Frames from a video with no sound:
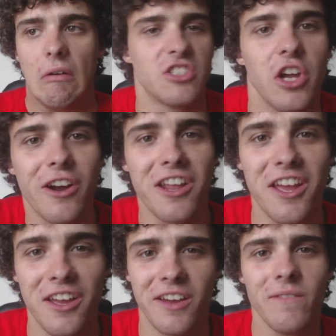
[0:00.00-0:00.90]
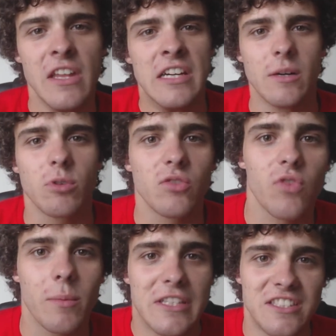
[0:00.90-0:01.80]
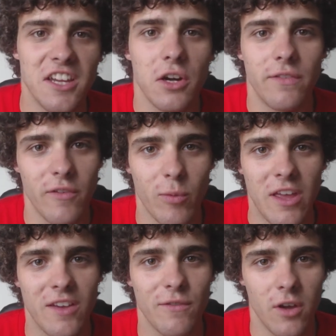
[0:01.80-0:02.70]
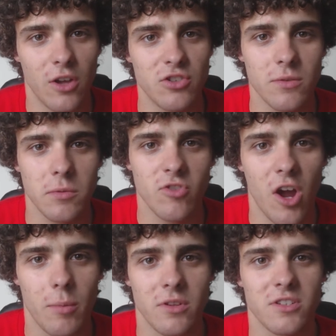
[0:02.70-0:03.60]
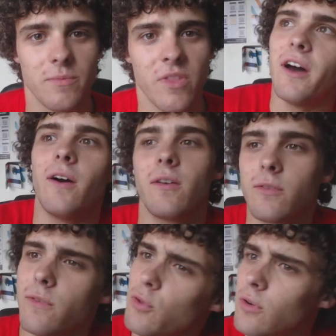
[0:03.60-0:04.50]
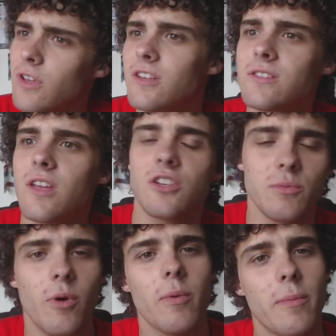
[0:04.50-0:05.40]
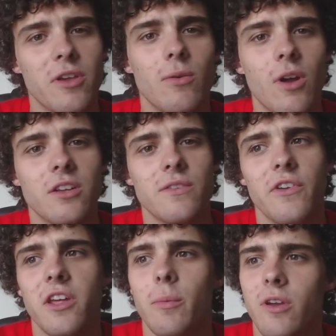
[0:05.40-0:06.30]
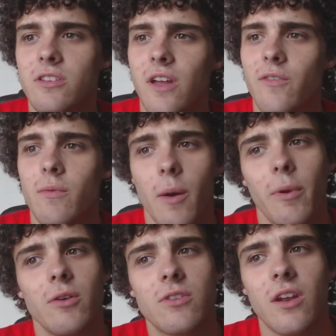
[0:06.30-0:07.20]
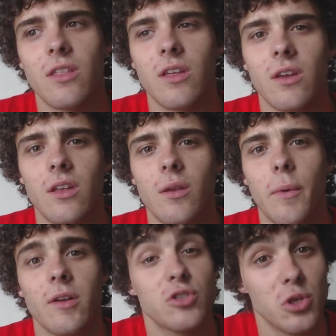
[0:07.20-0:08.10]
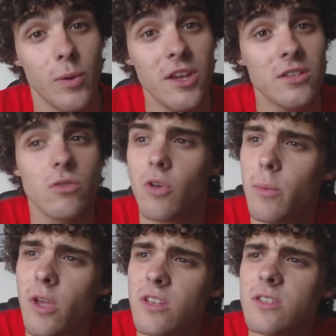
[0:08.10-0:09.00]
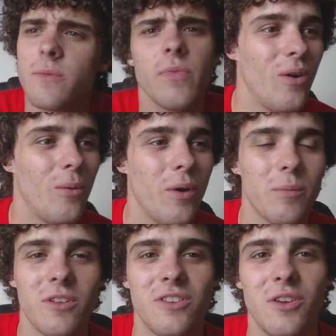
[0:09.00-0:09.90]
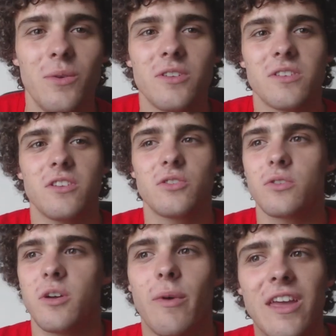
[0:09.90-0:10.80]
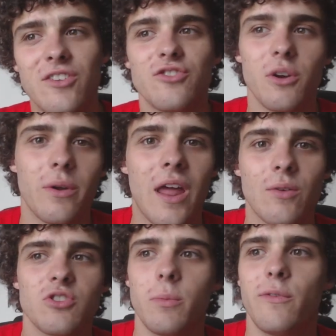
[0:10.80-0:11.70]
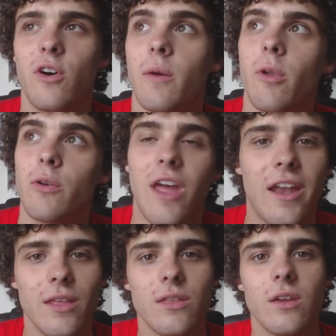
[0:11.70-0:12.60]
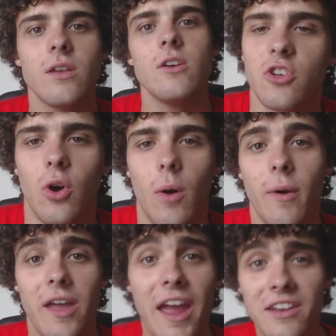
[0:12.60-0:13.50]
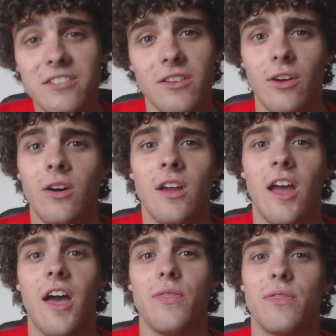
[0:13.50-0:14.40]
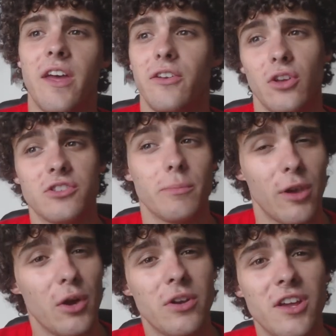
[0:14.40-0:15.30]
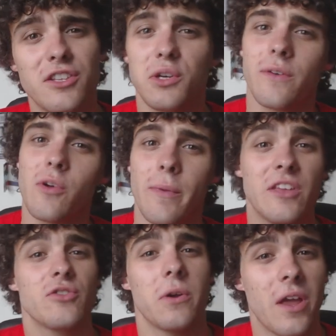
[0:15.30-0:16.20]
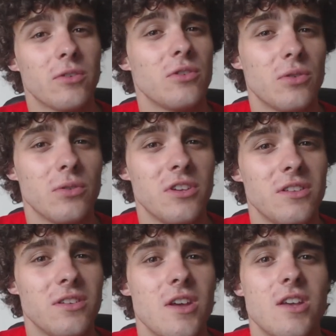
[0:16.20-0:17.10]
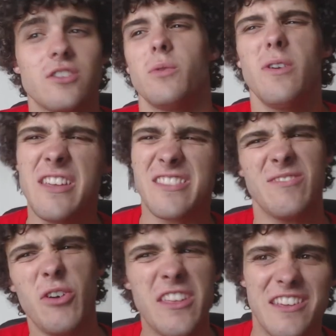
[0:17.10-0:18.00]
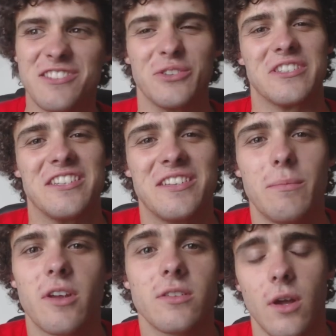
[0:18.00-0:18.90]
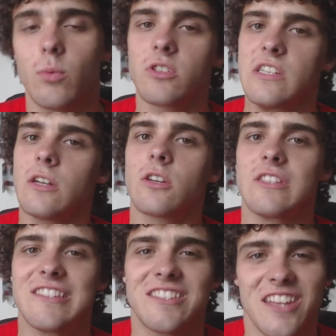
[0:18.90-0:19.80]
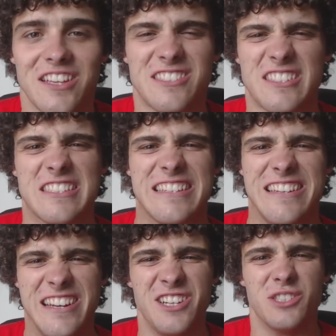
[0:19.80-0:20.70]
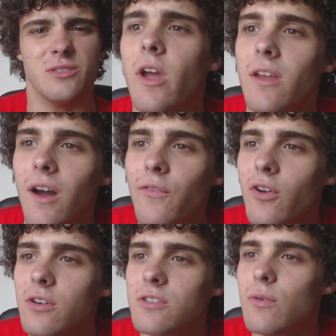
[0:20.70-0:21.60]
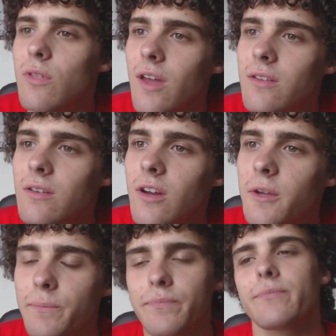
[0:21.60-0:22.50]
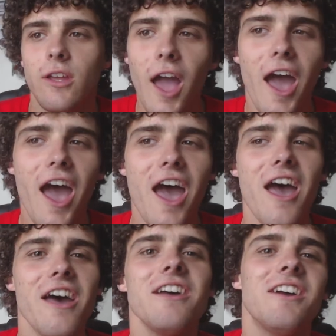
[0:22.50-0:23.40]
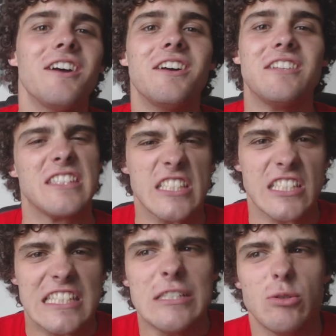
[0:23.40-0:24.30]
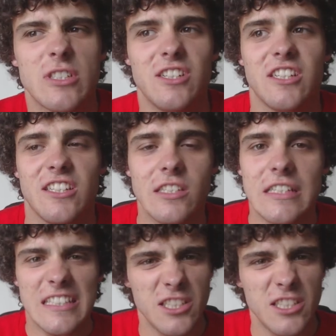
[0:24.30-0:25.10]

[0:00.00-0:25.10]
So you heard it here. I'm gonna rip my dick off if we hit 100 subscribers. But no, I thought yesterday I should probably make you guys a video because I haven't uploaded anything in about two weeks, three weeks. What, what I'm gonna do is gonna sort out my intro and outro before I upload anything. So I might edit a lot and then not upload it until I've got my intro and outro sorted. So we'll get we'll get that sorted because I want it looking sexy as hell. Wait, I forgot to do that, didn't I? Yeah! Still got it.